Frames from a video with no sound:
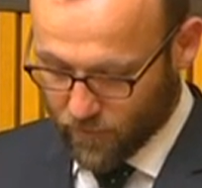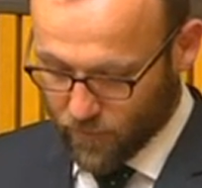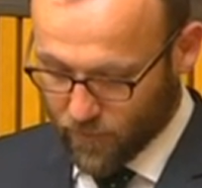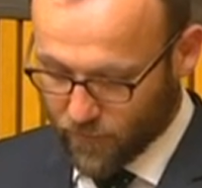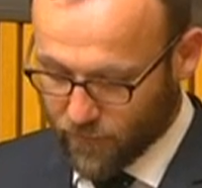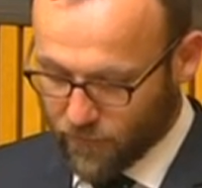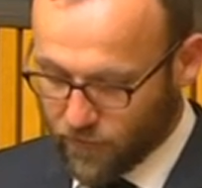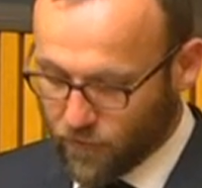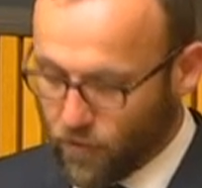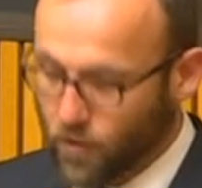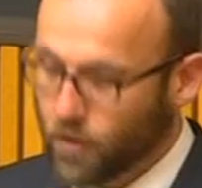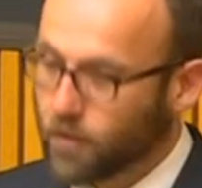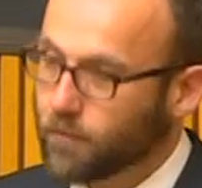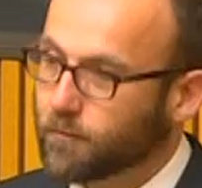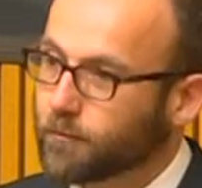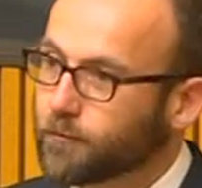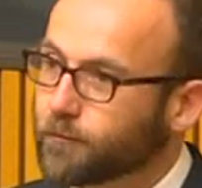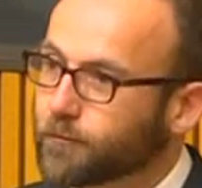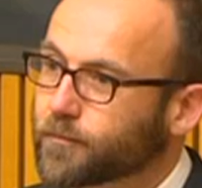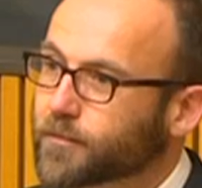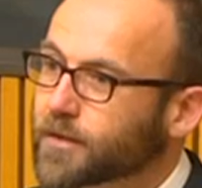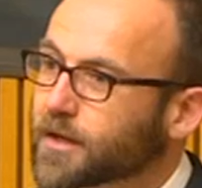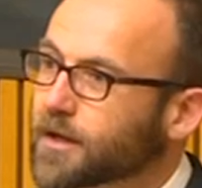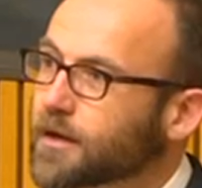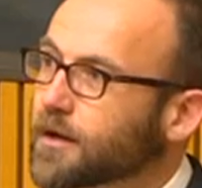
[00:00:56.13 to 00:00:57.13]
reform.
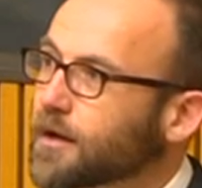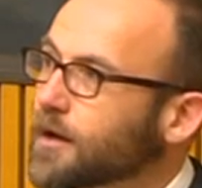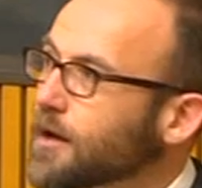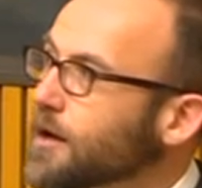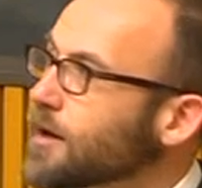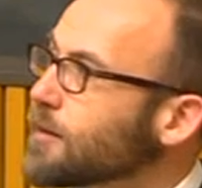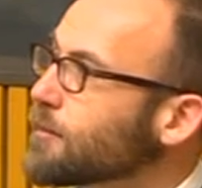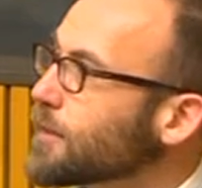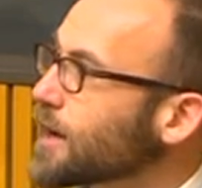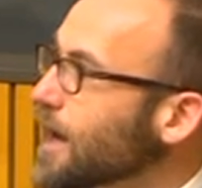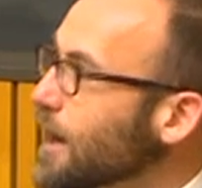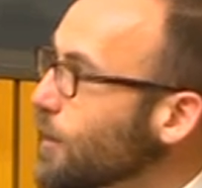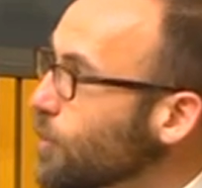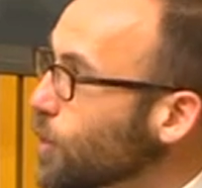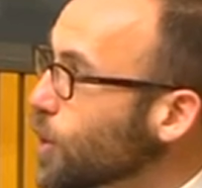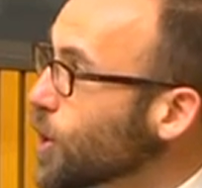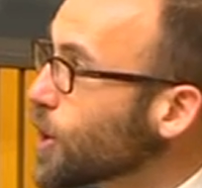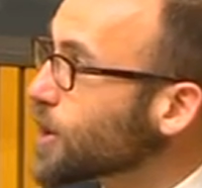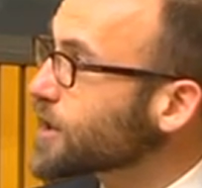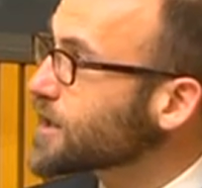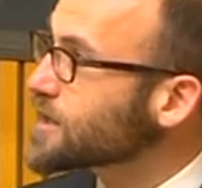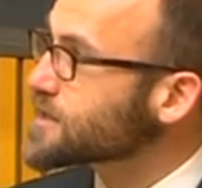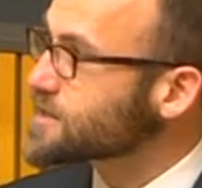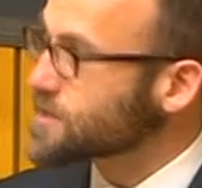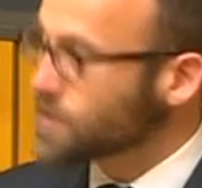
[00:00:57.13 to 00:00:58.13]
But our
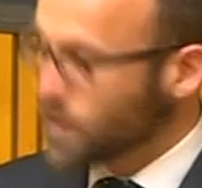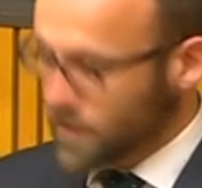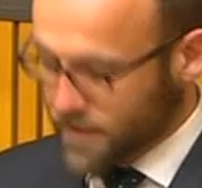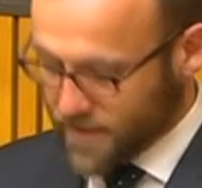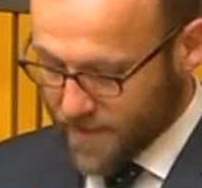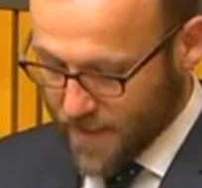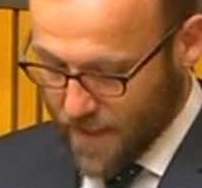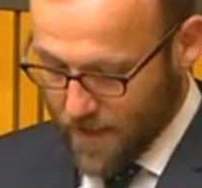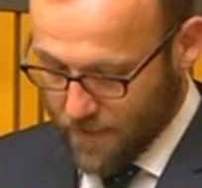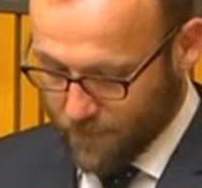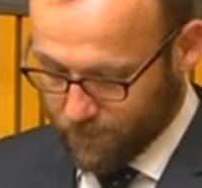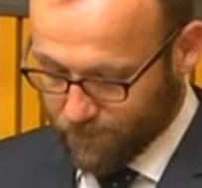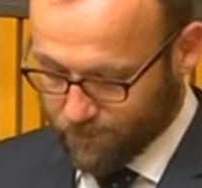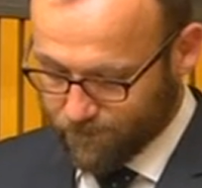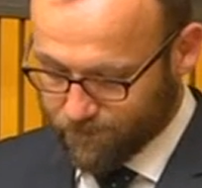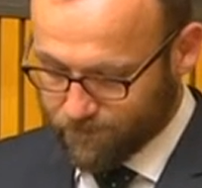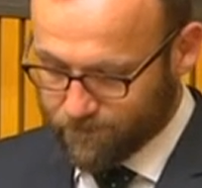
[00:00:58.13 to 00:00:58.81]
work is not done.